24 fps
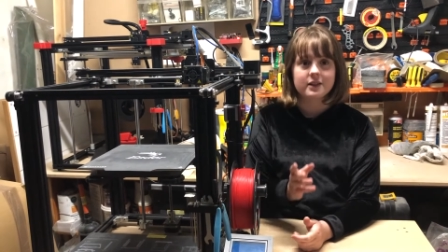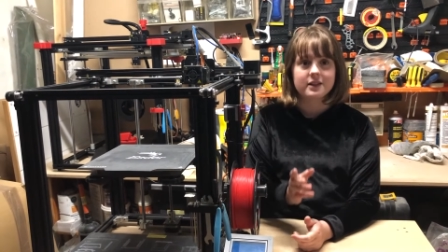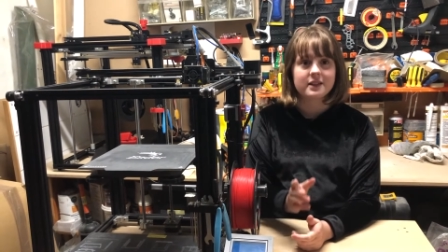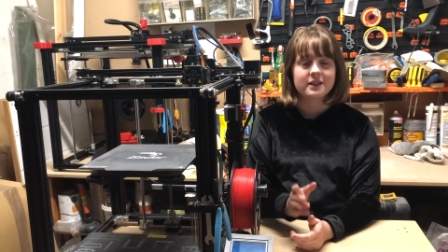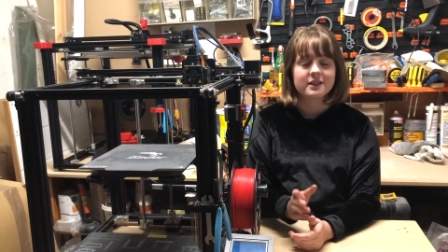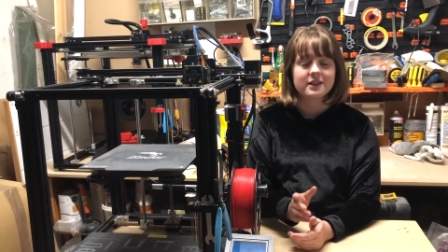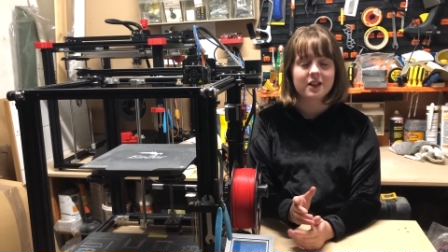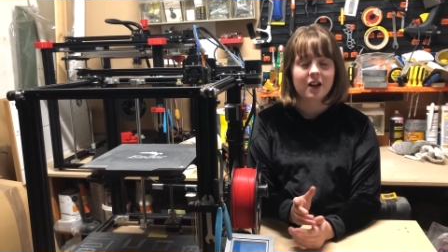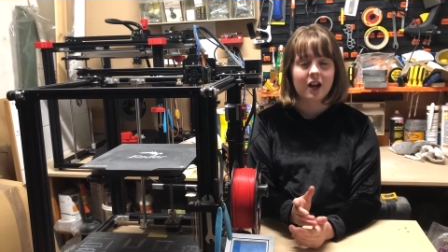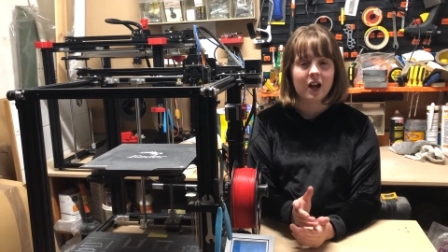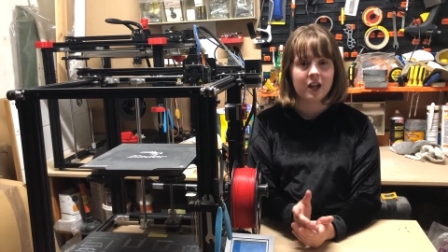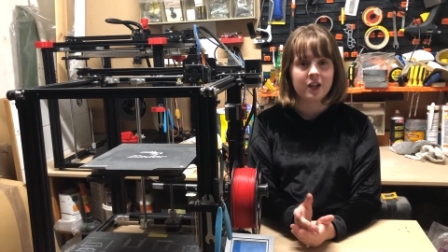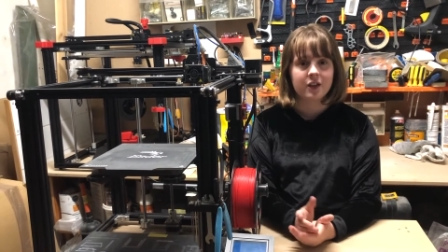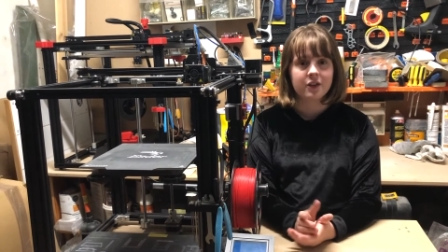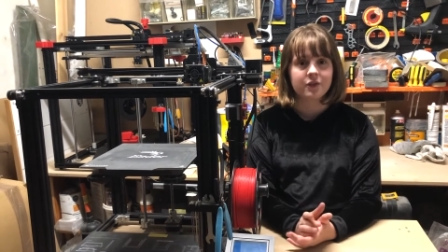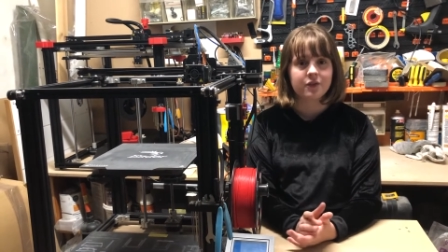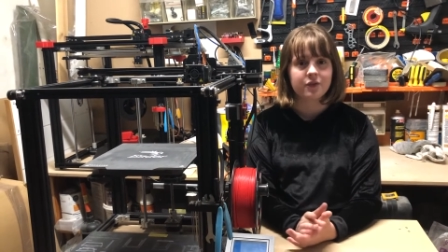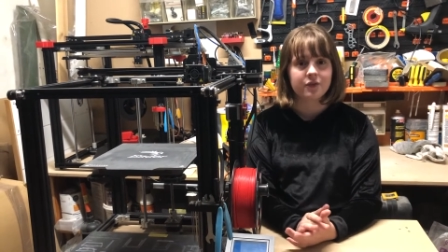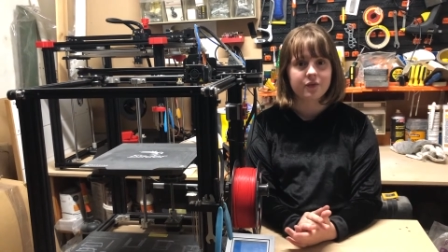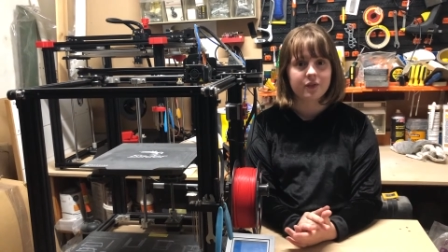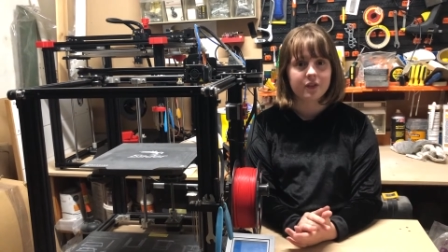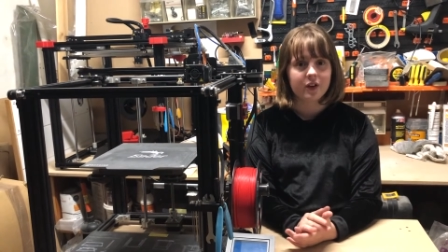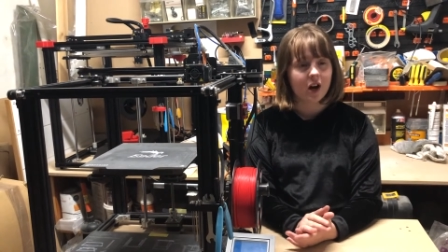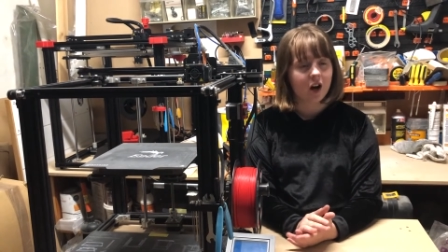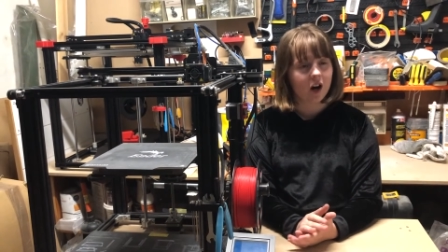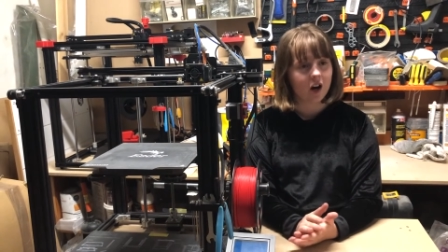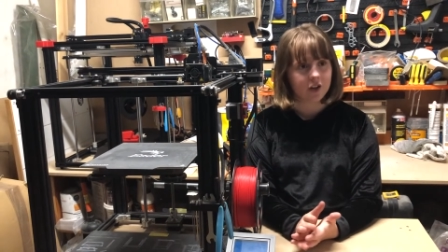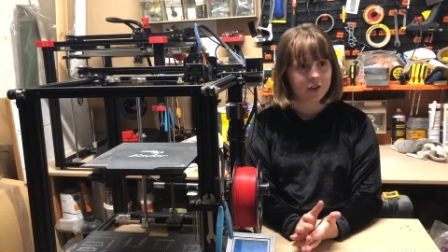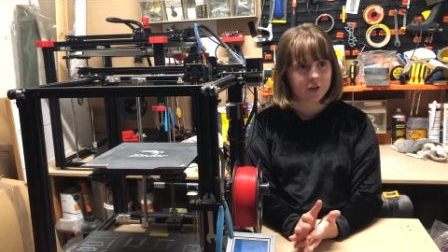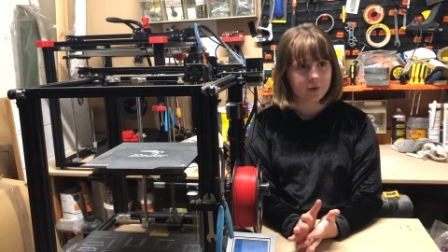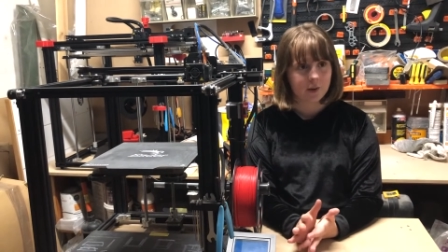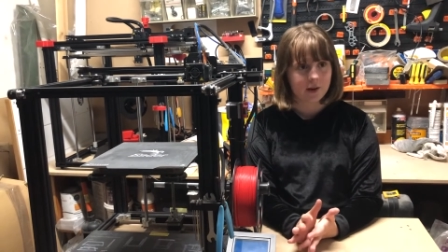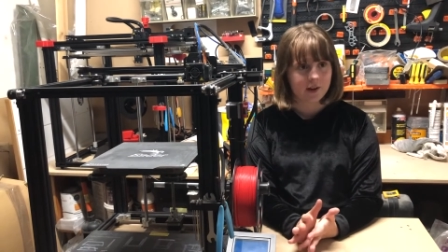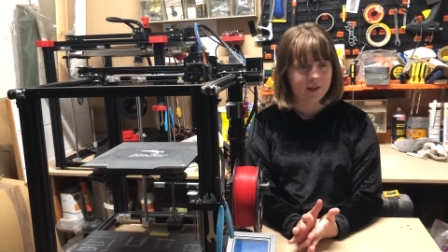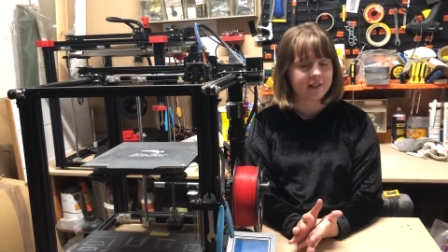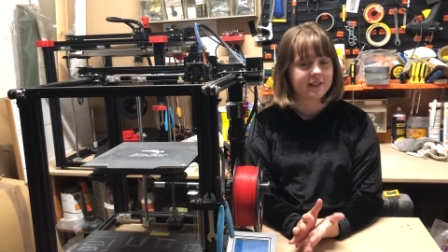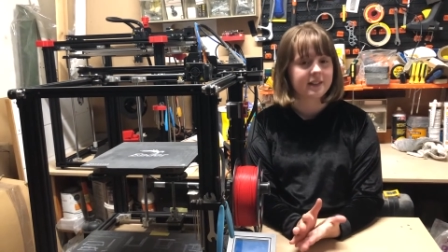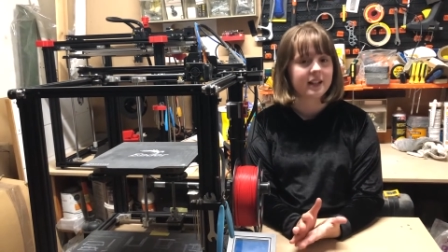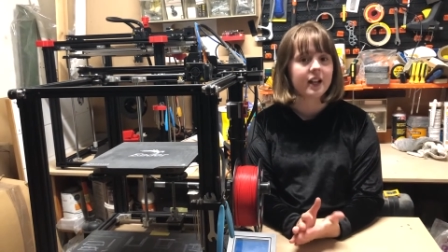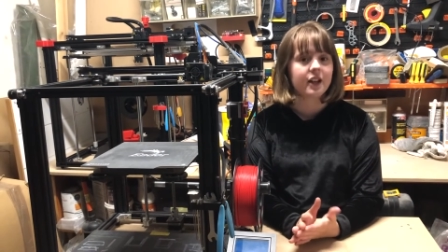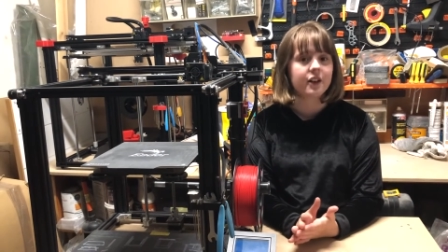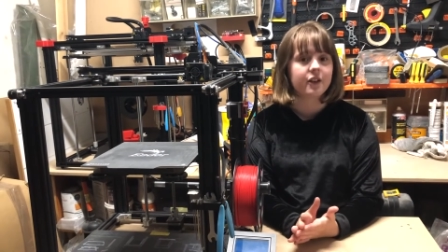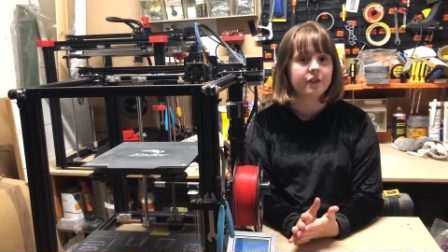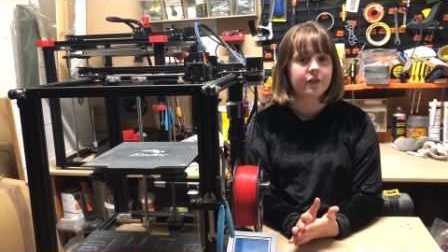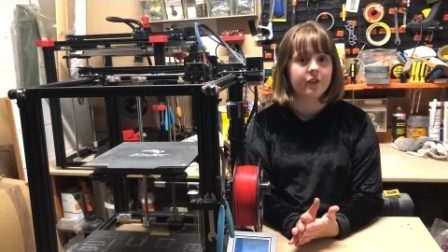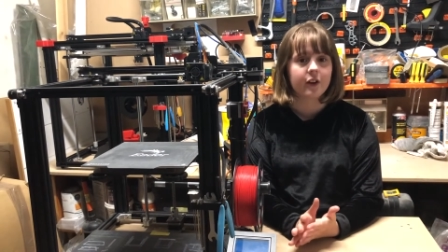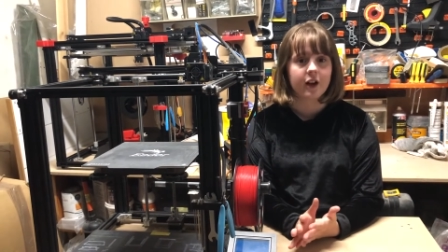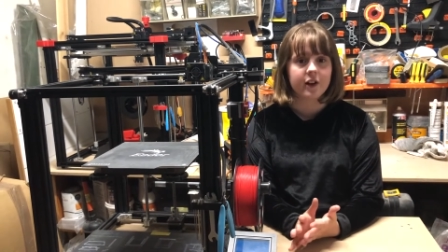it's kind of hard to understand
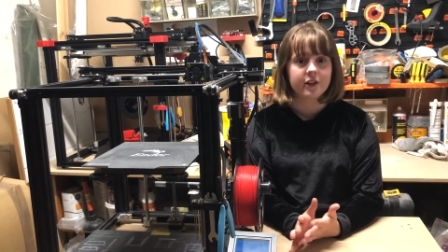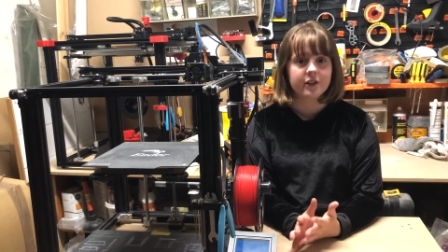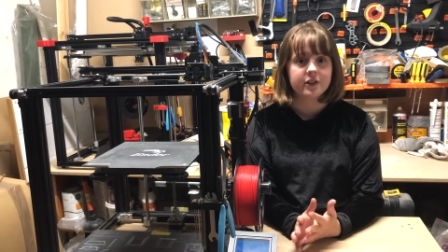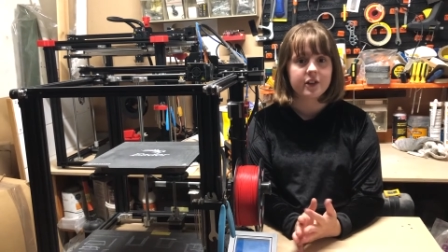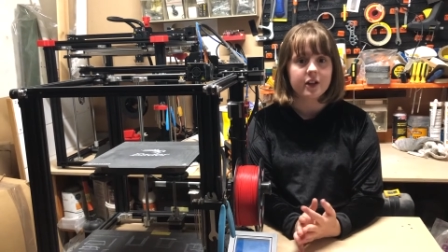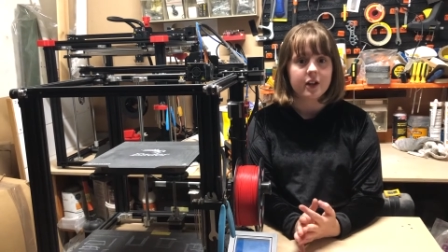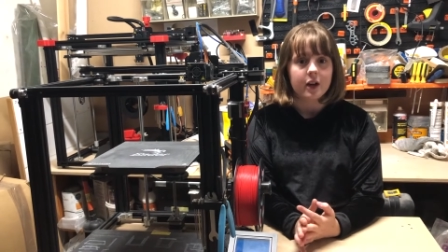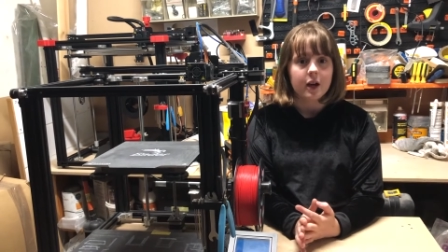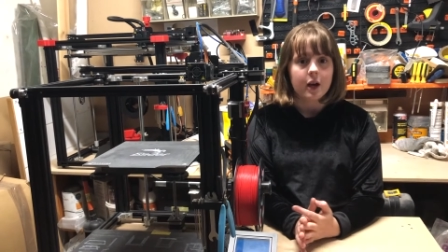at first,